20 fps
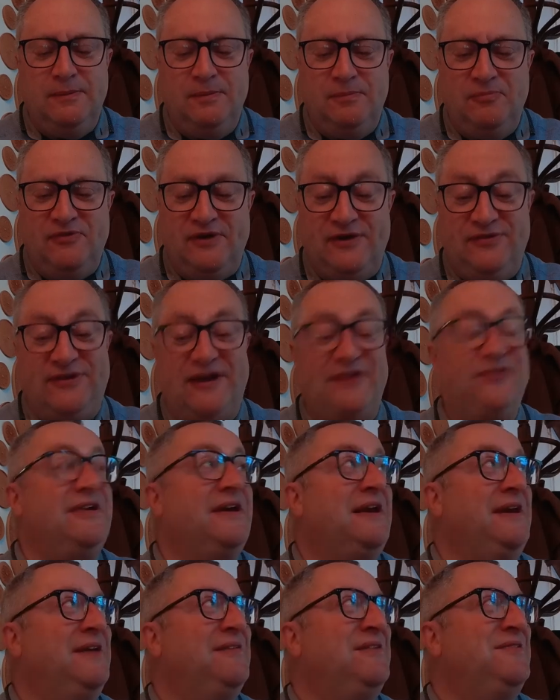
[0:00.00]
Fantastic,
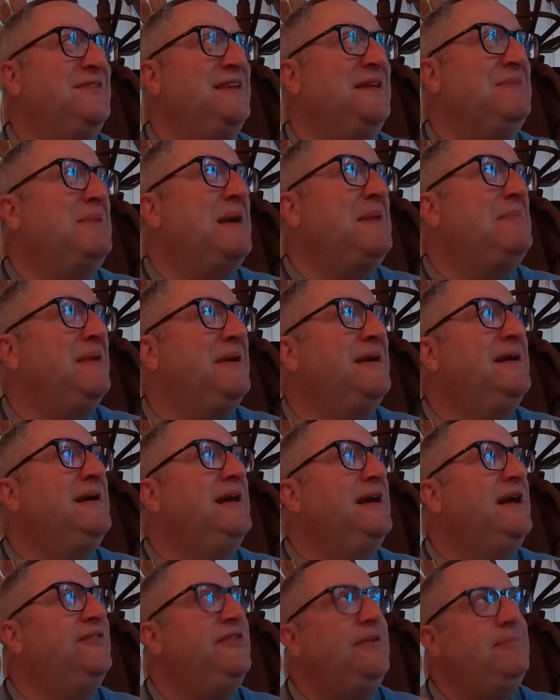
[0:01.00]
another chili pepper.
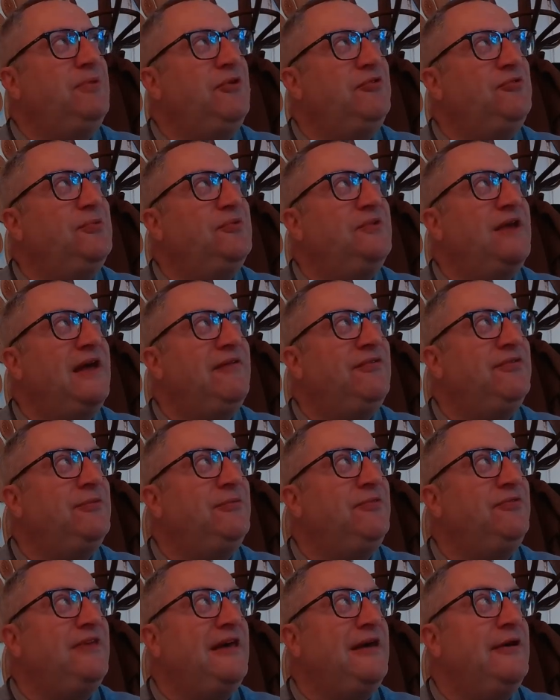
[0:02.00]
Is it possible to have some sour